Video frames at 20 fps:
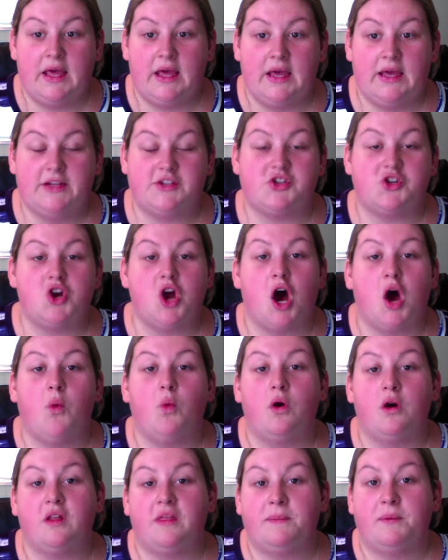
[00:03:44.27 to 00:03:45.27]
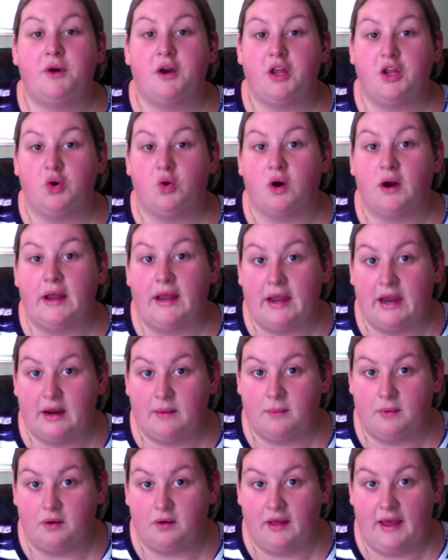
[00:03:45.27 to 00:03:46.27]
it's not worth putting your
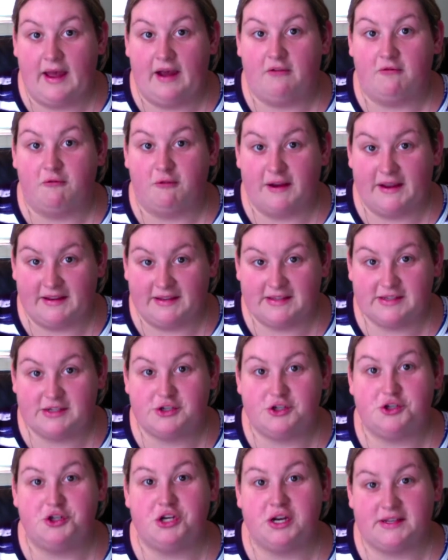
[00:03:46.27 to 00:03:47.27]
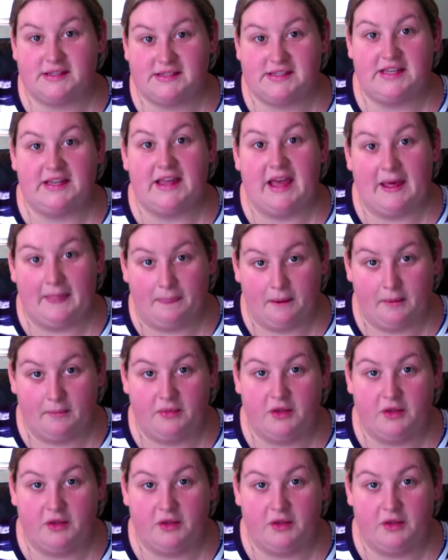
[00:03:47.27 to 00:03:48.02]
animal at risk just to get them.